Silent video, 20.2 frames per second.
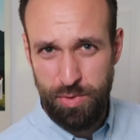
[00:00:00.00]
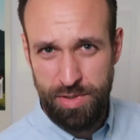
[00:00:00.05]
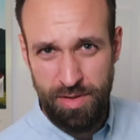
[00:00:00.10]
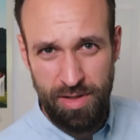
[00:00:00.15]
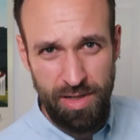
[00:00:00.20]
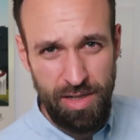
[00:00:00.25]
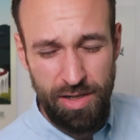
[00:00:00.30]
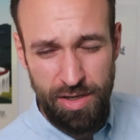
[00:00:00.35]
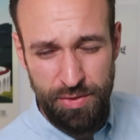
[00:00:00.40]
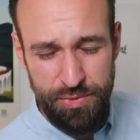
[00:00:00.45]
with
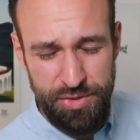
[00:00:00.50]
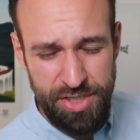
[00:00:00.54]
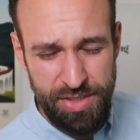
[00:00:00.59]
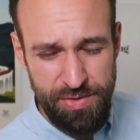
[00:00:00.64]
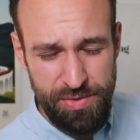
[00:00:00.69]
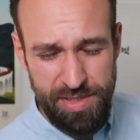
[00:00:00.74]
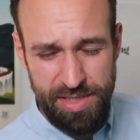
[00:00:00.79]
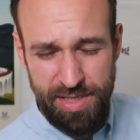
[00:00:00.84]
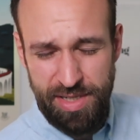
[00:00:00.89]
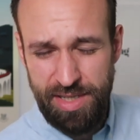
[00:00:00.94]
a lot of
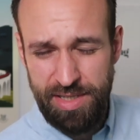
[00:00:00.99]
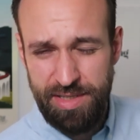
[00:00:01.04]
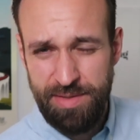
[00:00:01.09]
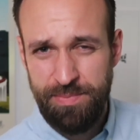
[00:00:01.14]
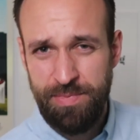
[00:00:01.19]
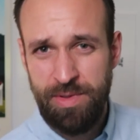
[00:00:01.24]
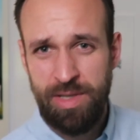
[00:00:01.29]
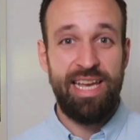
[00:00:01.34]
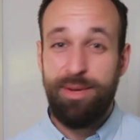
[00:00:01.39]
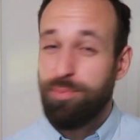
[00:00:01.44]
twos in it.
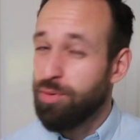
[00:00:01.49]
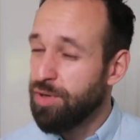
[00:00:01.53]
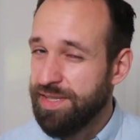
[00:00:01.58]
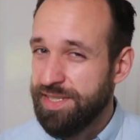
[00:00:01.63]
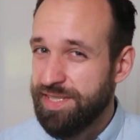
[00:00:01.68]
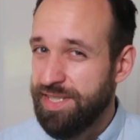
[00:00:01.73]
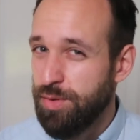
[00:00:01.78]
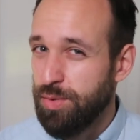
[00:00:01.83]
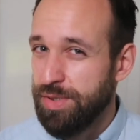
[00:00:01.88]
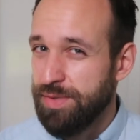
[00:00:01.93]
April
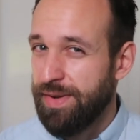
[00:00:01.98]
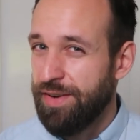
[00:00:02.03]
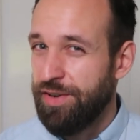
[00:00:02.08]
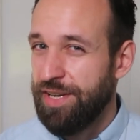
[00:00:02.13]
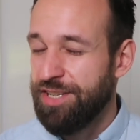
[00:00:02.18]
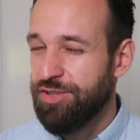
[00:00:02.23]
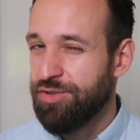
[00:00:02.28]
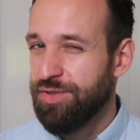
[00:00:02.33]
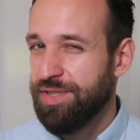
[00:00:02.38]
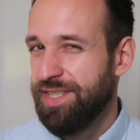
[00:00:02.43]
this year was
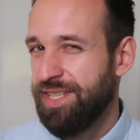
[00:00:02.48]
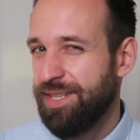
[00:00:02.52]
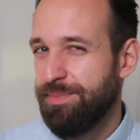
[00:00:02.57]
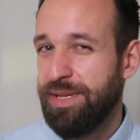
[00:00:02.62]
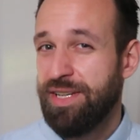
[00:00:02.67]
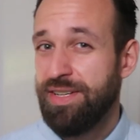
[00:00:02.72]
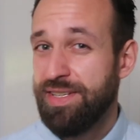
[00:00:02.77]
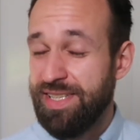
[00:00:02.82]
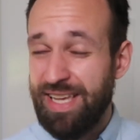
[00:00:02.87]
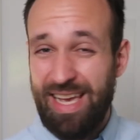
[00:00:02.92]
very interesting
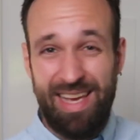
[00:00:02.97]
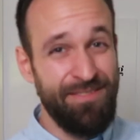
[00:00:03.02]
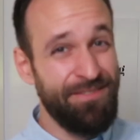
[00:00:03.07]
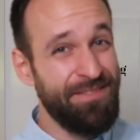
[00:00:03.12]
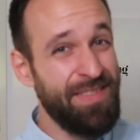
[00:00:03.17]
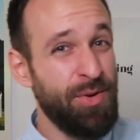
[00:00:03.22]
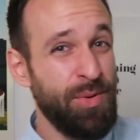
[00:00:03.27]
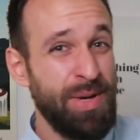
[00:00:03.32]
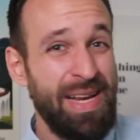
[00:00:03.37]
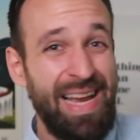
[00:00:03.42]
because I had
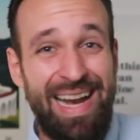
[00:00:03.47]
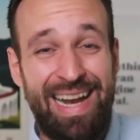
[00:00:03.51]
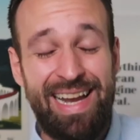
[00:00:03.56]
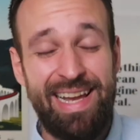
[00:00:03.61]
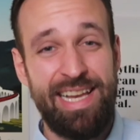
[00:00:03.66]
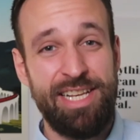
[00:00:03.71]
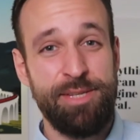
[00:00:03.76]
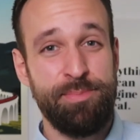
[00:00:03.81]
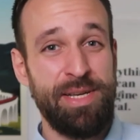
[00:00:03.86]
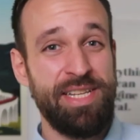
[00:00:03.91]
very high
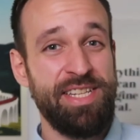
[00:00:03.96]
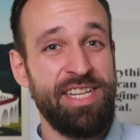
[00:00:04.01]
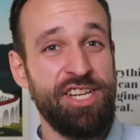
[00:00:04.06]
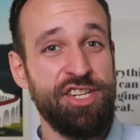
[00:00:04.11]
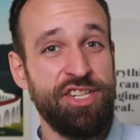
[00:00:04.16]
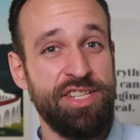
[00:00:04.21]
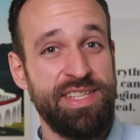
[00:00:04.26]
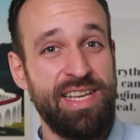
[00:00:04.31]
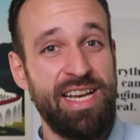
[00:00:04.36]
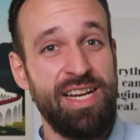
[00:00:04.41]

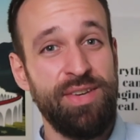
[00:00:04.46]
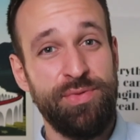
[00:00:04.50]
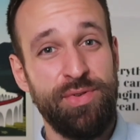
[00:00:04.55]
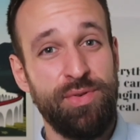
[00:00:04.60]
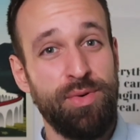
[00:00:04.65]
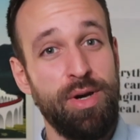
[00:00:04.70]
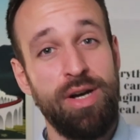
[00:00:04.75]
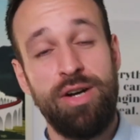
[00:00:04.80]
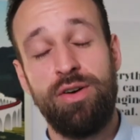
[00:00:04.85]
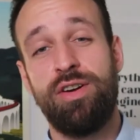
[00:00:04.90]
expectations
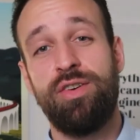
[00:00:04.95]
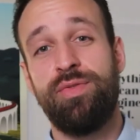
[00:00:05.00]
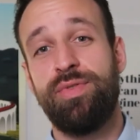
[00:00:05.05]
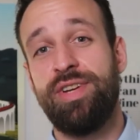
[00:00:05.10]
after our